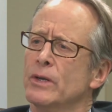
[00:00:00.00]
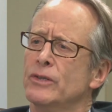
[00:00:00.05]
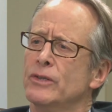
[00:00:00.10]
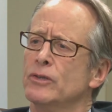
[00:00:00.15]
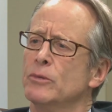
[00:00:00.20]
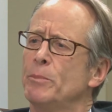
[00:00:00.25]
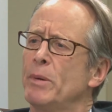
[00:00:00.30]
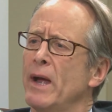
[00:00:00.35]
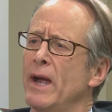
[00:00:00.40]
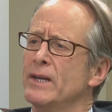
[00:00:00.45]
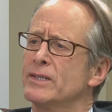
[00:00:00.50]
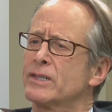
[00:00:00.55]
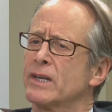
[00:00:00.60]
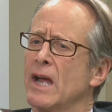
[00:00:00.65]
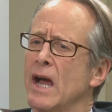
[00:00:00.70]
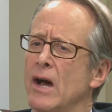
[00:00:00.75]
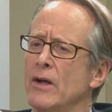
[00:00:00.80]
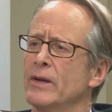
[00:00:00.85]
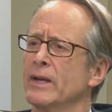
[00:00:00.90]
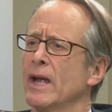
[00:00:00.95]
in DuPage
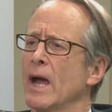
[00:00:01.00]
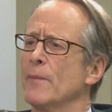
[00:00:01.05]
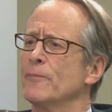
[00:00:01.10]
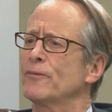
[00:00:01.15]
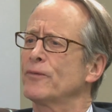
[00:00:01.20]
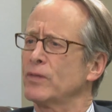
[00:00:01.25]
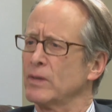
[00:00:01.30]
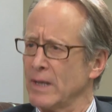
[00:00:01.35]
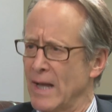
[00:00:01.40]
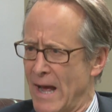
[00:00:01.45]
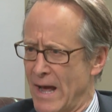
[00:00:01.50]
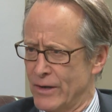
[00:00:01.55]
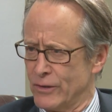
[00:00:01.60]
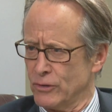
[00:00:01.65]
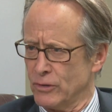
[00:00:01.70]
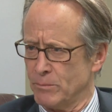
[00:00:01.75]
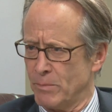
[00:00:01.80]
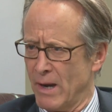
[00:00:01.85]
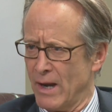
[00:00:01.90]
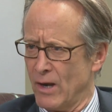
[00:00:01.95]
County, I'm
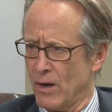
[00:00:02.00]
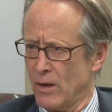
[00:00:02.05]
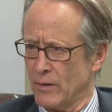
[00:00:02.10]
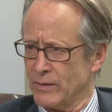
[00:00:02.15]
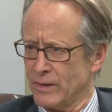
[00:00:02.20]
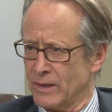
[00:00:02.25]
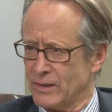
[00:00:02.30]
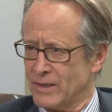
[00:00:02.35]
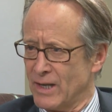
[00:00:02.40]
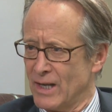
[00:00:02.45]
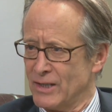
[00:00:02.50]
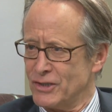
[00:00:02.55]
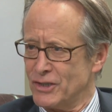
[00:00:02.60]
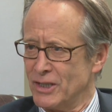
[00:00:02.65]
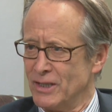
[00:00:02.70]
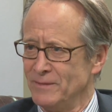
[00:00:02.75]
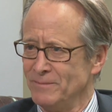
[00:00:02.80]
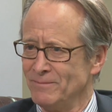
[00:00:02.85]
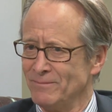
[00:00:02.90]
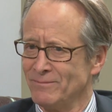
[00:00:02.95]
flattered by all the
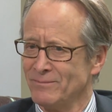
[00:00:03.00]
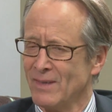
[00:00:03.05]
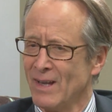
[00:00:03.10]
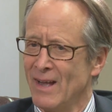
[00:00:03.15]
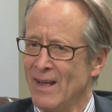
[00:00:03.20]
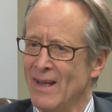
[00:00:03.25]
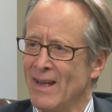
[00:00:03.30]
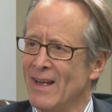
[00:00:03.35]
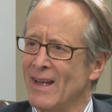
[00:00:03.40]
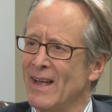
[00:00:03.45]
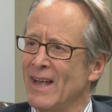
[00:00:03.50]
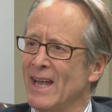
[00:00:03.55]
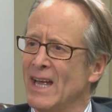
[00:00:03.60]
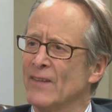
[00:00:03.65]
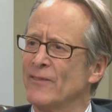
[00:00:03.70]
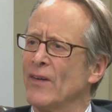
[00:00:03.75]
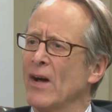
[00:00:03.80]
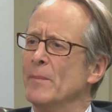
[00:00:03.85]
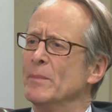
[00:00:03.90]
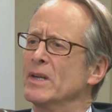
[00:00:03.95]
attention.
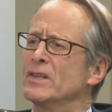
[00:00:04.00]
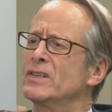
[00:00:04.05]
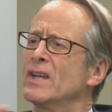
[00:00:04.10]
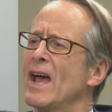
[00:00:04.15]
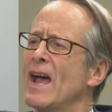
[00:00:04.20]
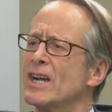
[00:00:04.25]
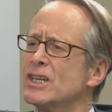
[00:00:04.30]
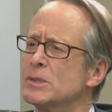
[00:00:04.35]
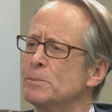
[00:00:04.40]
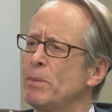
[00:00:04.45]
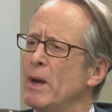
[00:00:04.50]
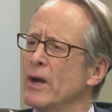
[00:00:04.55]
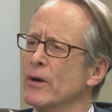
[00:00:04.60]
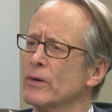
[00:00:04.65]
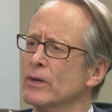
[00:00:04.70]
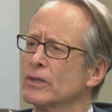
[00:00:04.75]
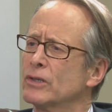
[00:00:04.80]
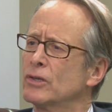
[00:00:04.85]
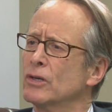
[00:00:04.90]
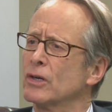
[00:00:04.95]
If I'm a taxpayer
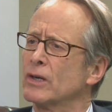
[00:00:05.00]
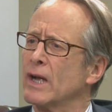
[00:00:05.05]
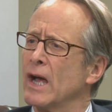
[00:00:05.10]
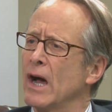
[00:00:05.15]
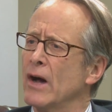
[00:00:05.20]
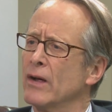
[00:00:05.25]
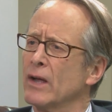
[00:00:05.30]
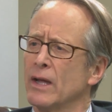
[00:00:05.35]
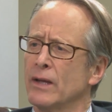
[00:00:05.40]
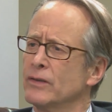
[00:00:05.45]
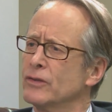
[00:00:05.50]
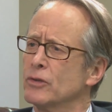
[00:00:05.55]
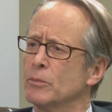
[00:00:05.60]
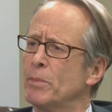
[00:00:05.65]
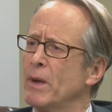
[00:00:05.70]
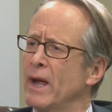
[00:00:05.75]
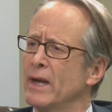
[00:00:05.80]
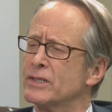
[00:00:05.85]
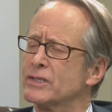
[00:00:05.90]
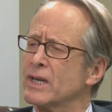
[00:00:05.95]
in
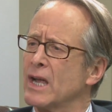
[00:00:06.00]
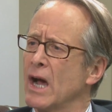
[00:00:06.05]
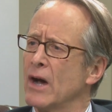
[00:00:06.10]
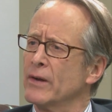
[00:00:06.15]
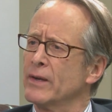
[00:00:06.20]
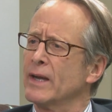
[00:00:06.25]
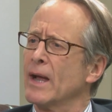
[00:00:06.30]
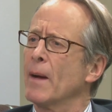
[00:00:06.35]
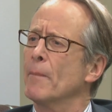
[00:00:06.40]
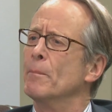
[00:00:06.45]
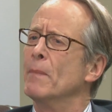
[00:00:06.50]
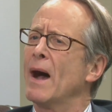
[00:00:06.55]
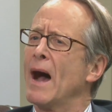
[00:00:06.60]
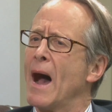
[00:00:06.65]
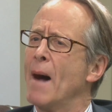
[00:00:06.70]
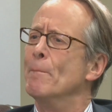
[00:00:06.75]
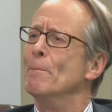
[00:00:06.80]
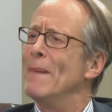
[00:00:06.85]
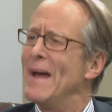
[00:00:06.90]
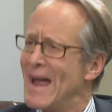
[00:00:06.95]
DuPage County, I'm
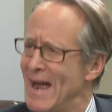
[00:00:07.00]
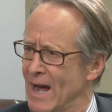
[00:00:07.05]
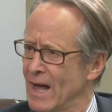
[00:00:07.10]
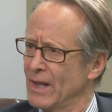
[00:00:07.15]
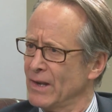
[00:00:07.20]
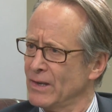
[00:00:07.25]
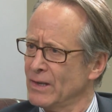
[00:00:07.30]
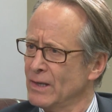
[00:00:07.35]
mad.